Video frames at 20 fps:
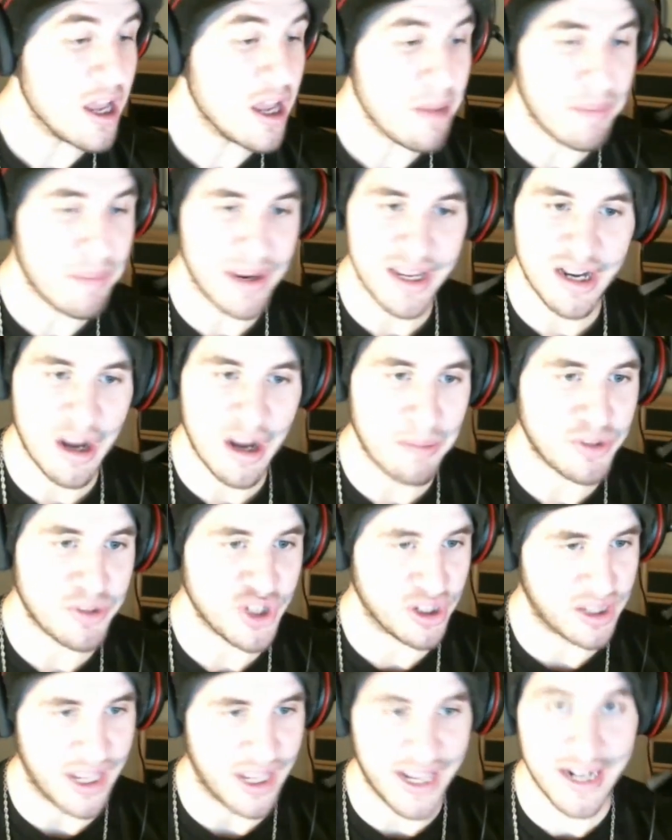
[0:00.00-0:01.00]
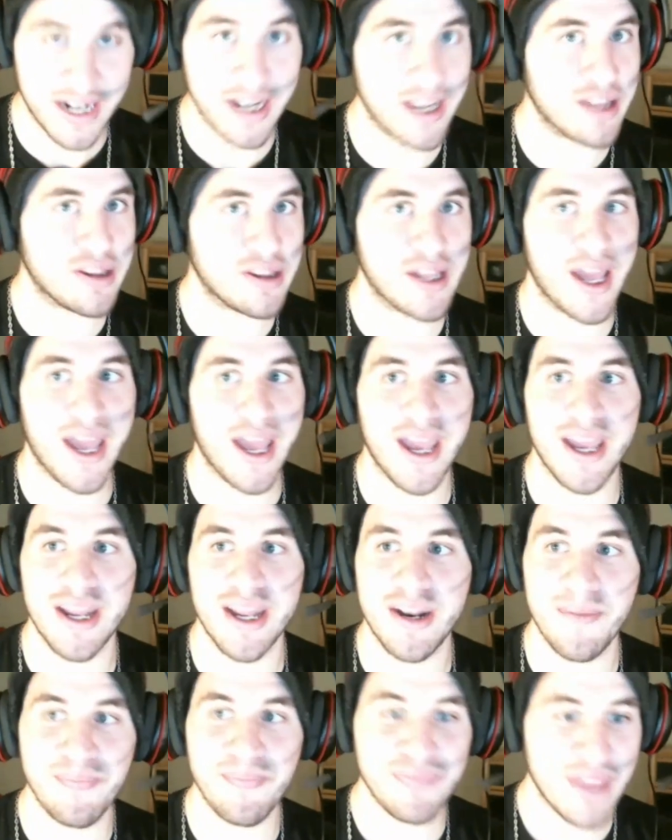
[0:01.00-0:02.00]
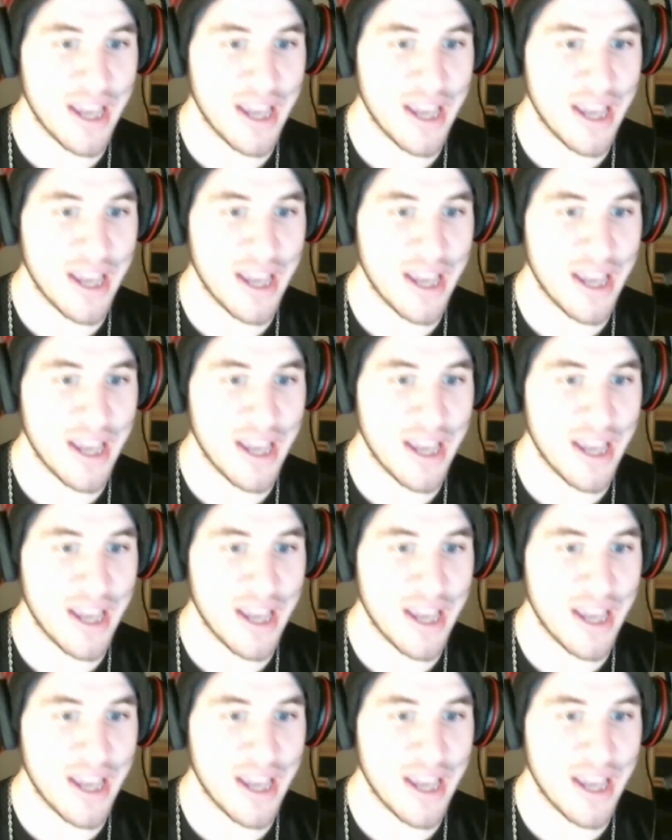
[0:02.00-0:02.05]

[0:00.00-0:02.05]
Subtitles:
But he ended up just hitting his head.